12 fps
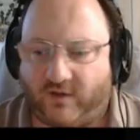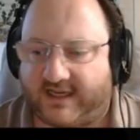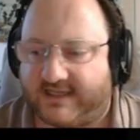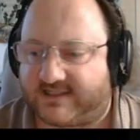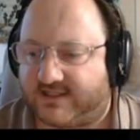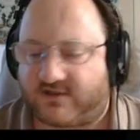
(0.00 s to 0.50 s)

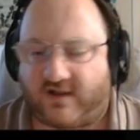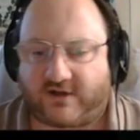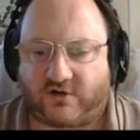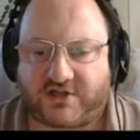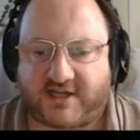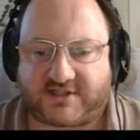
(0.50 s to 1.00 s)
Like it's like
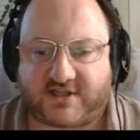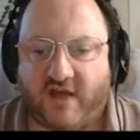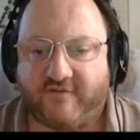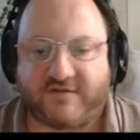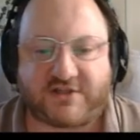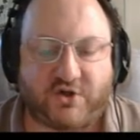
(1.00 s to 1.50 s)
not just
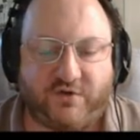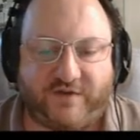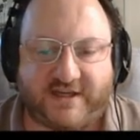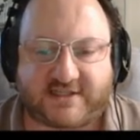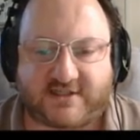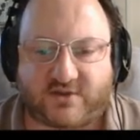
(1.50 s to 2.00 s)

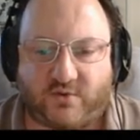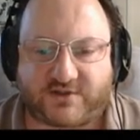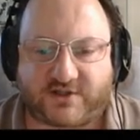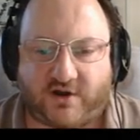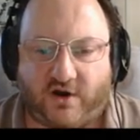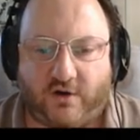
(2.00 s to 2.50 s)
Vesuvius, it's
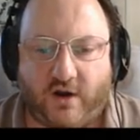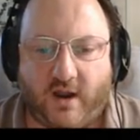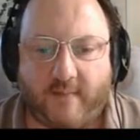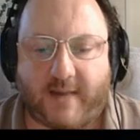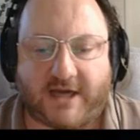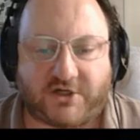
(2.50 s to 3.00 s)
also
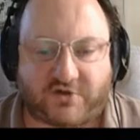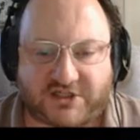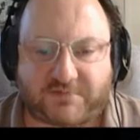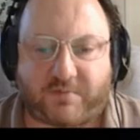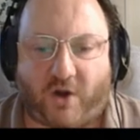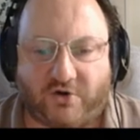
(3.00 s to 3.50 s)
Major
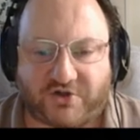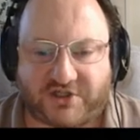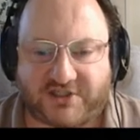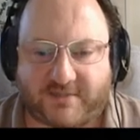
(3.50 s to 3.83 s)
Explosion.